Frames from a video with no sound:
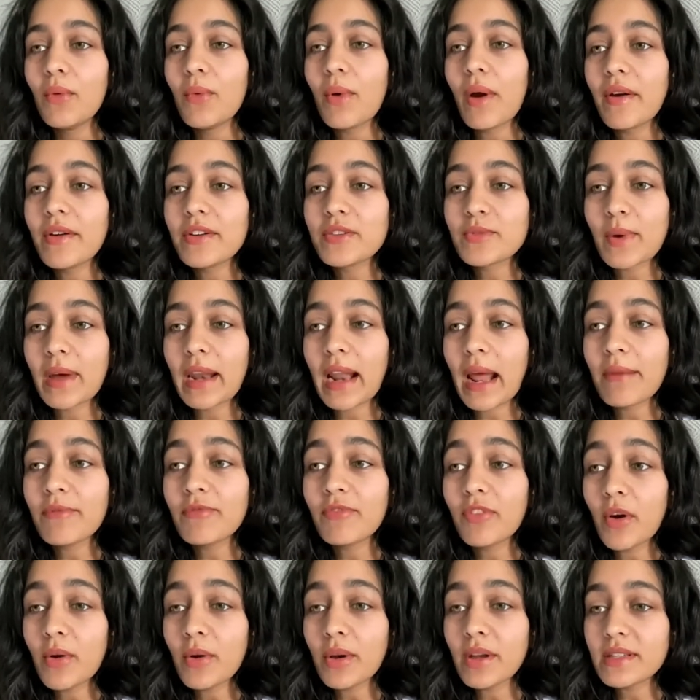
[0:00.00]
Whereas when I'm
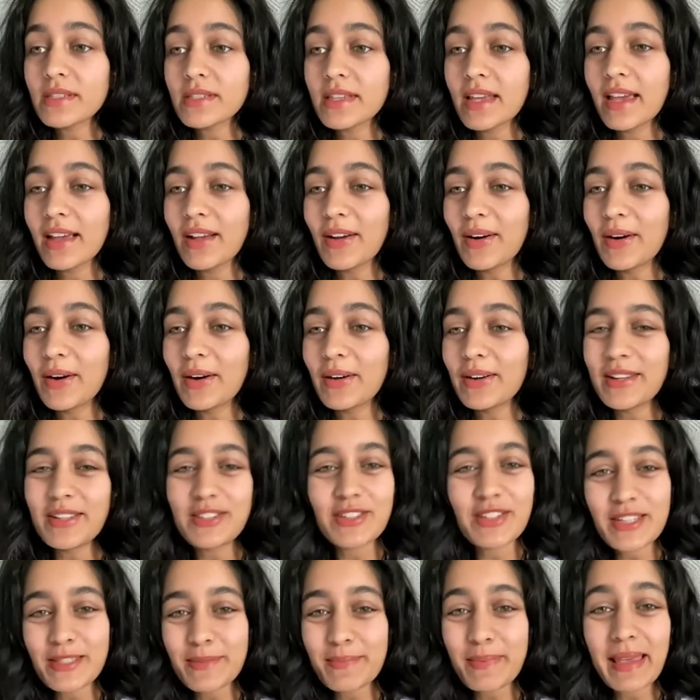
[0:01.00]
focusing on
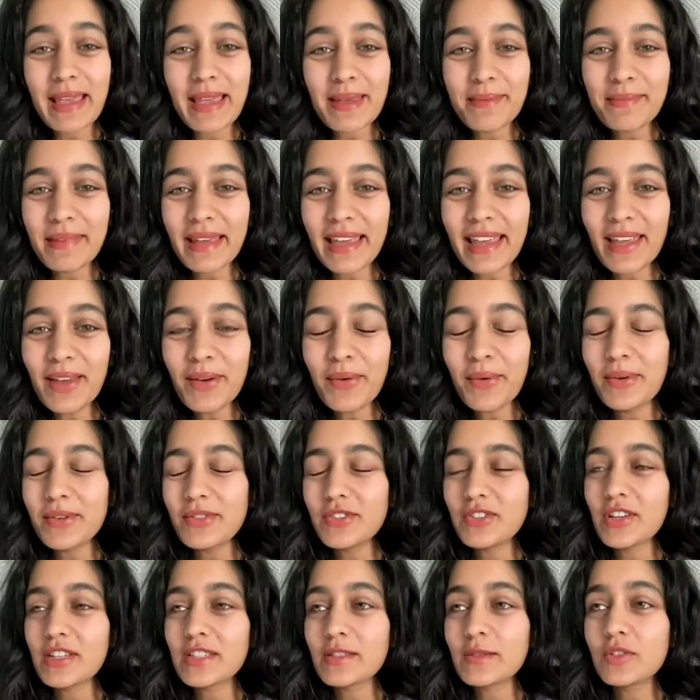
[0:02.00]
just being me or
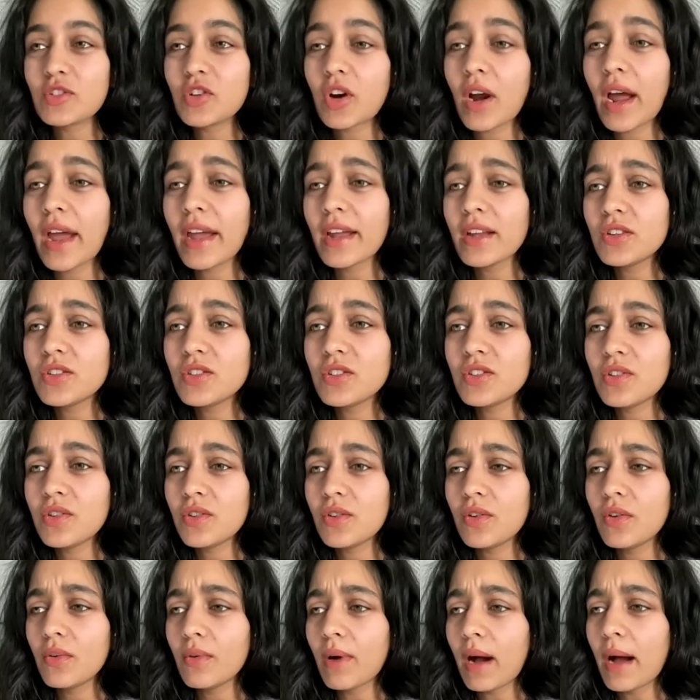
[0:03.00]
just trying
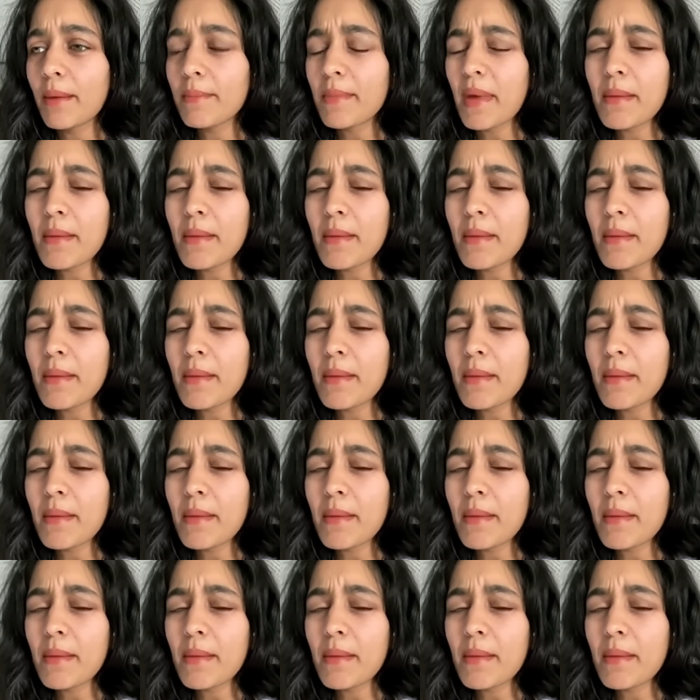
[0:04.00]
to